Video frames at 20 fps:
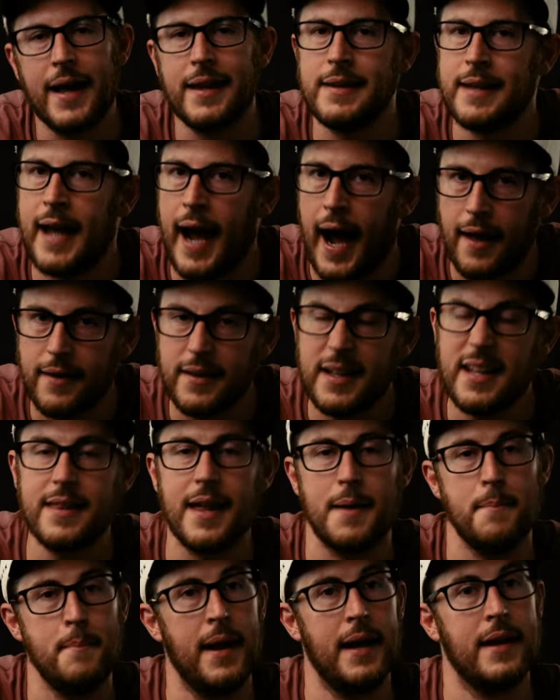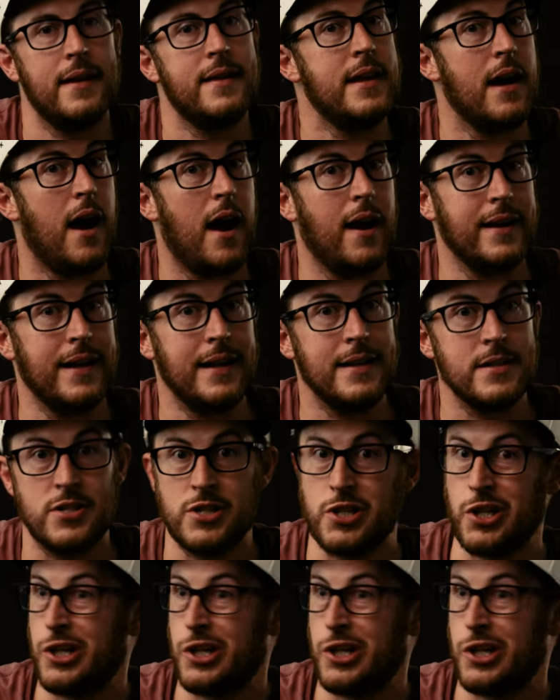in the alley that made the audience